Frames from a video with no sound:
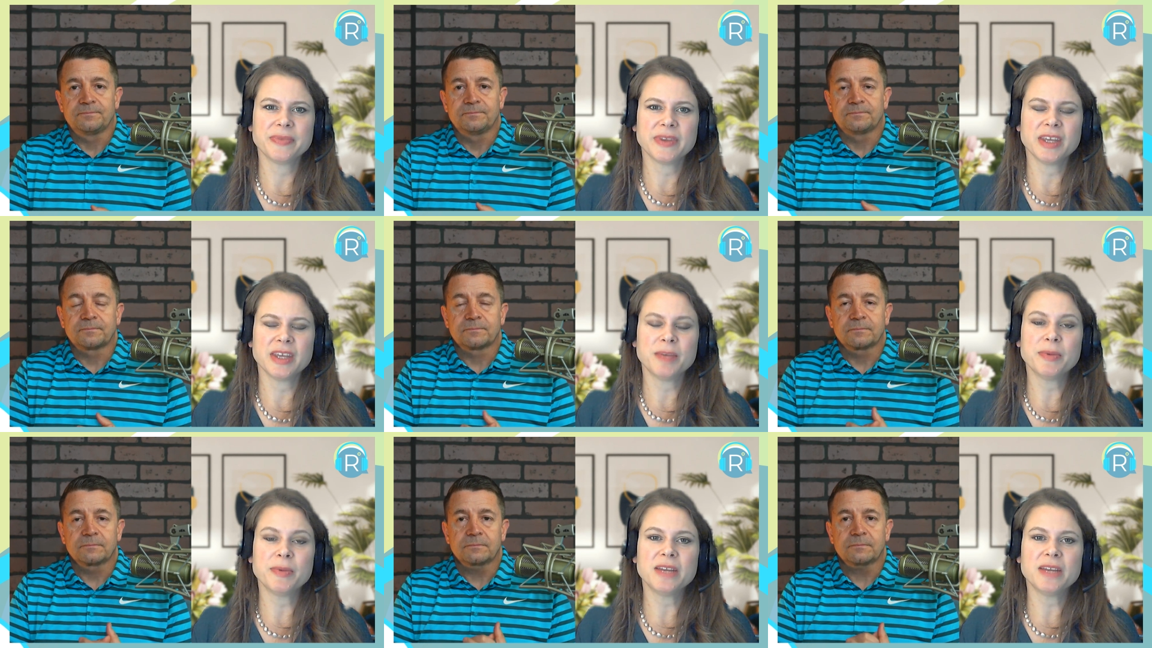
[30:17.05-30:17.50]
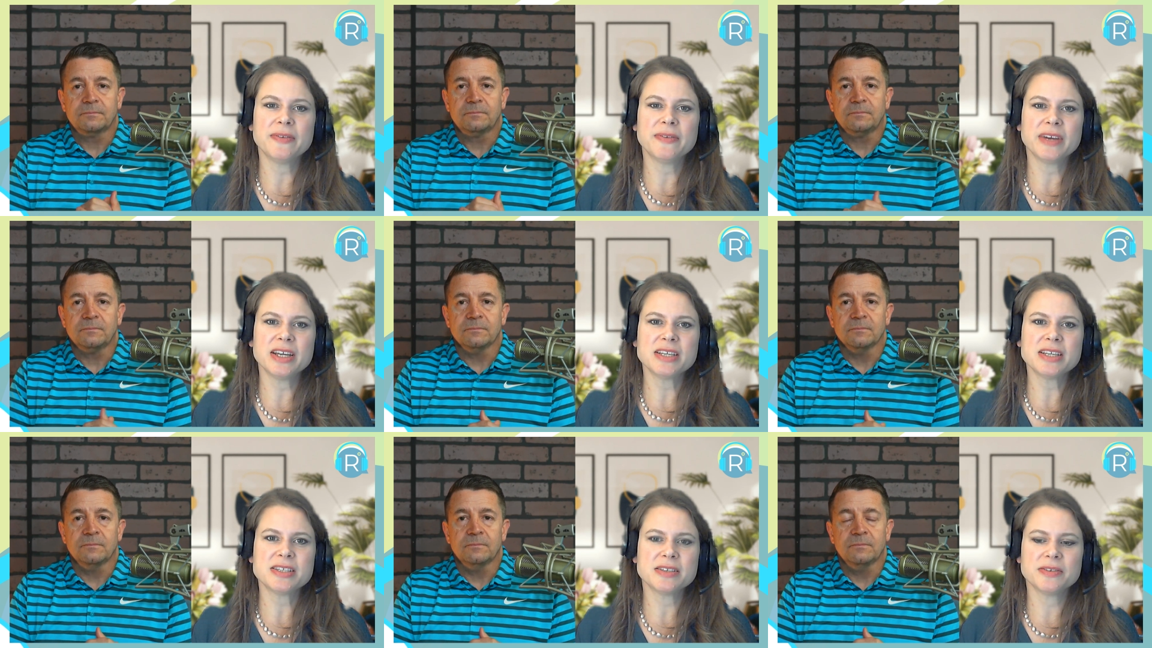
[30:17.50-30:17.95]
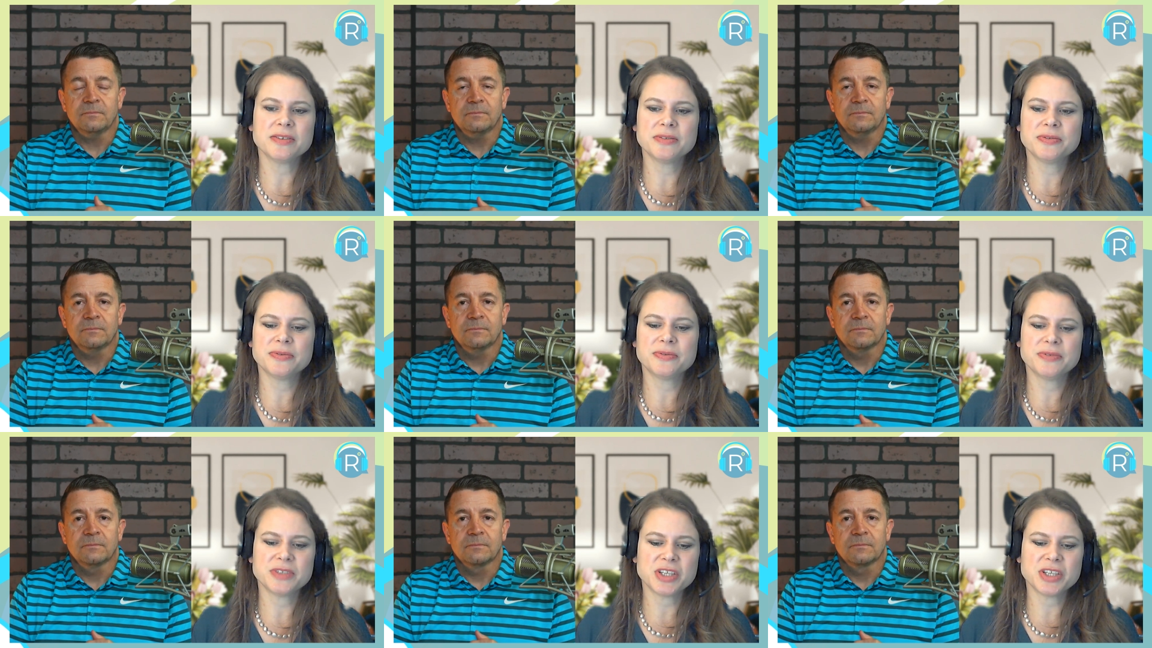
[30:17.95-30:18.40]
Speaker 1: and my advice
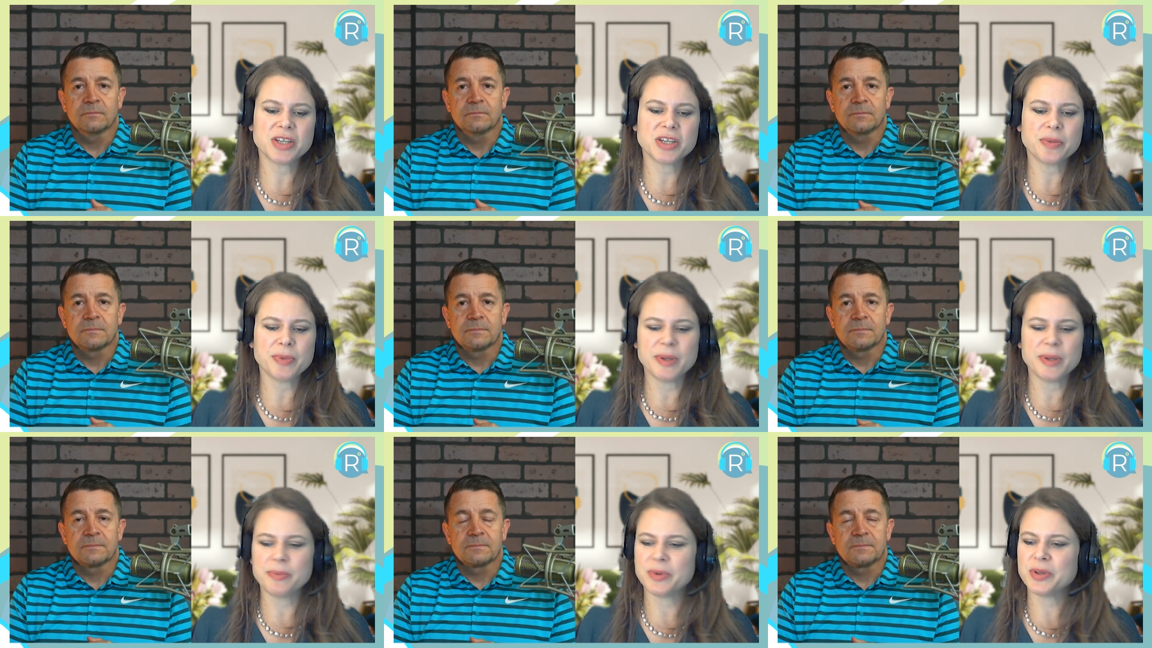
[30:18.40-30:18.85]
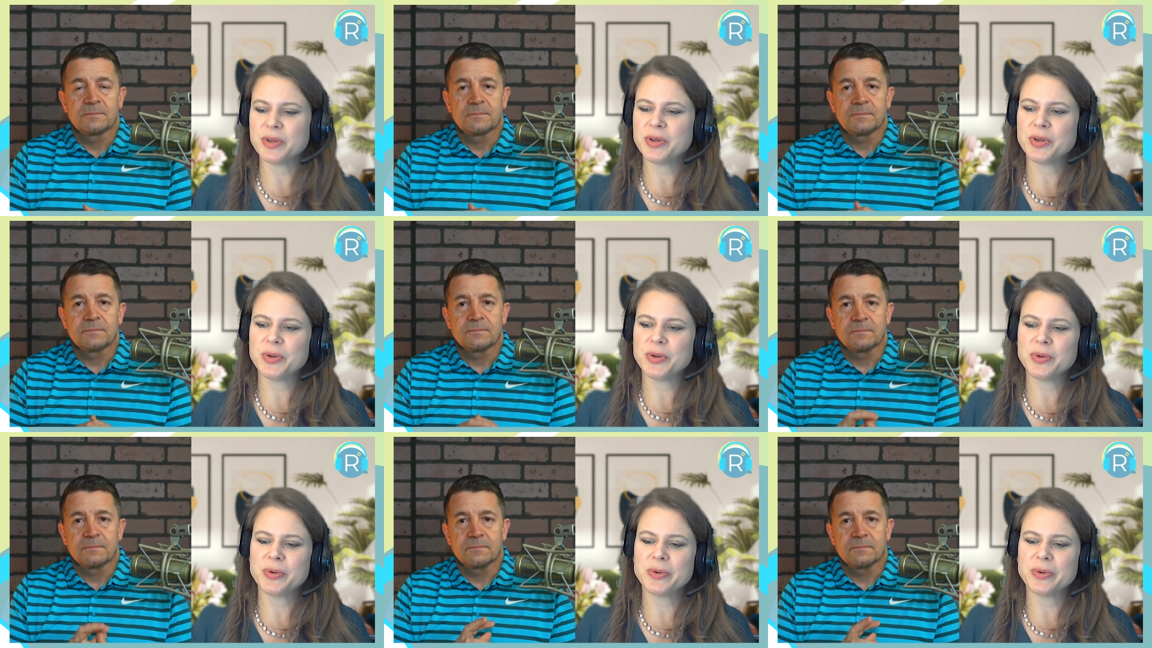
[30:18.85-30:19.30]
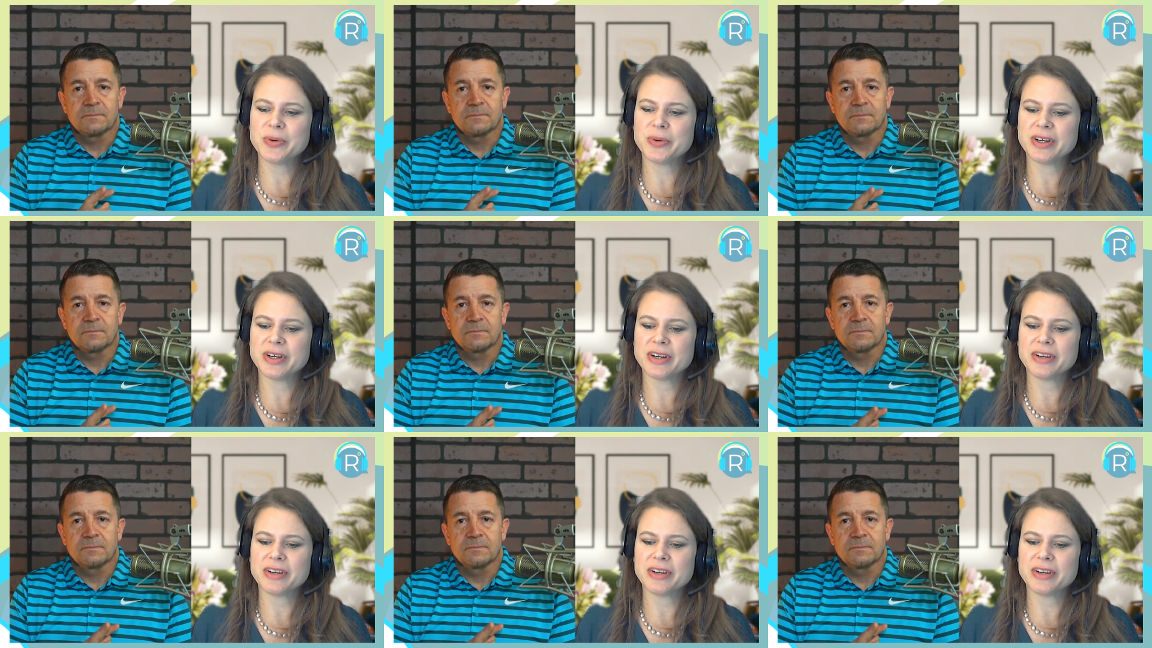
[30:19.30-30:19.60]
of to the people who